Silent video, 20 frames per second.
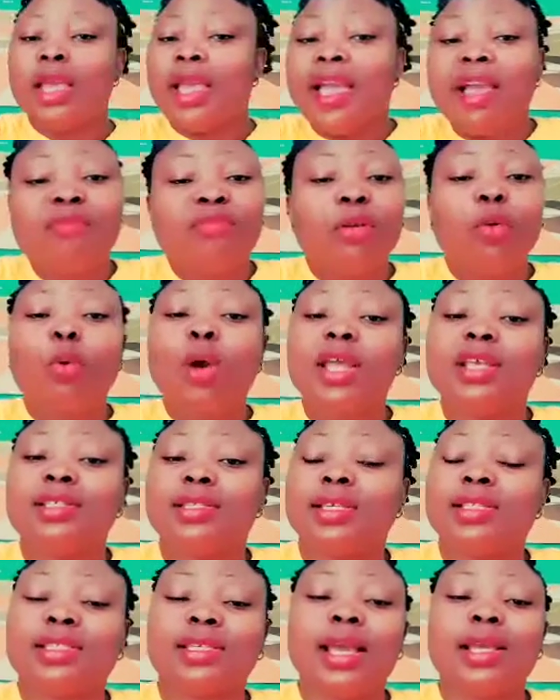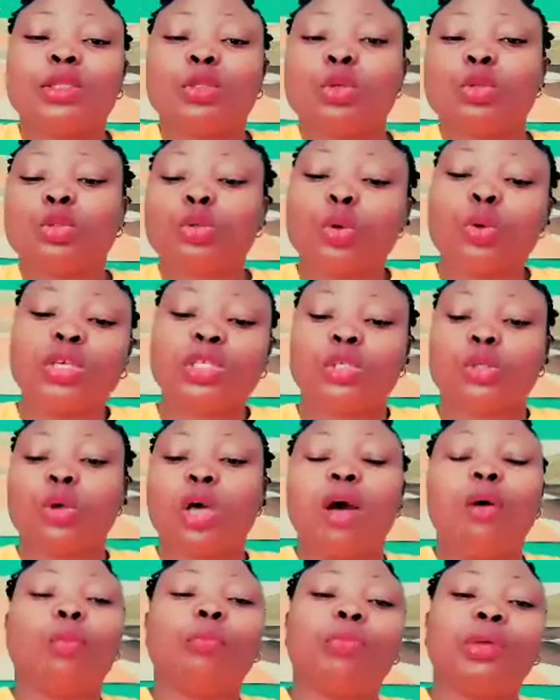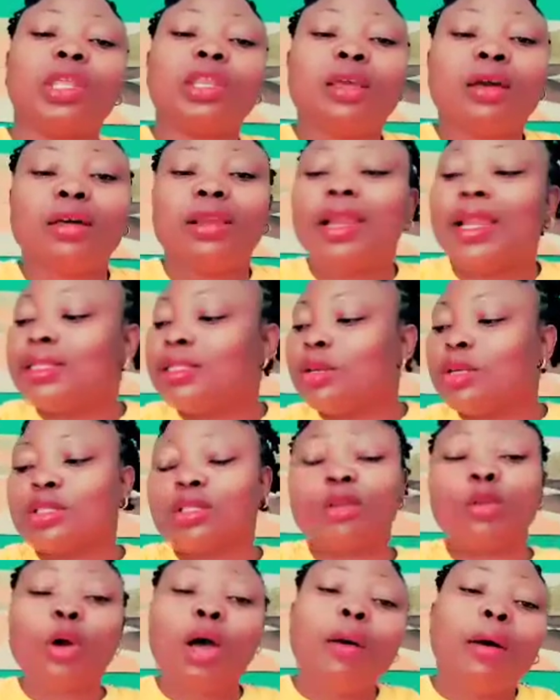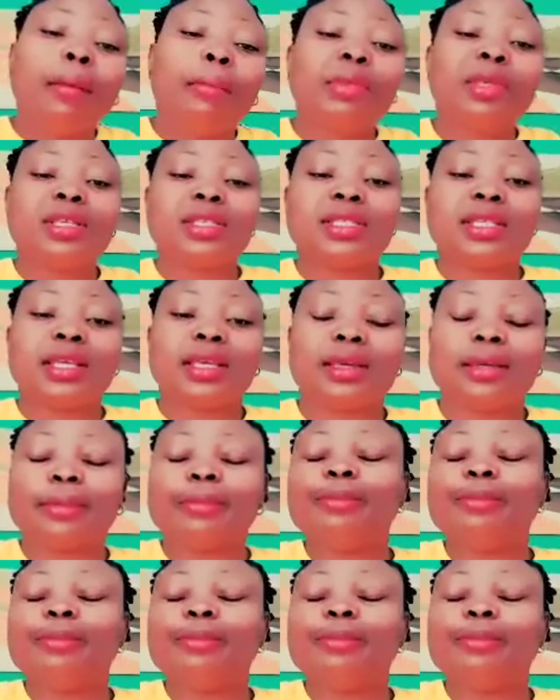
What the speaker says: Everyone is entitled to his or her opinion. Let us know our music.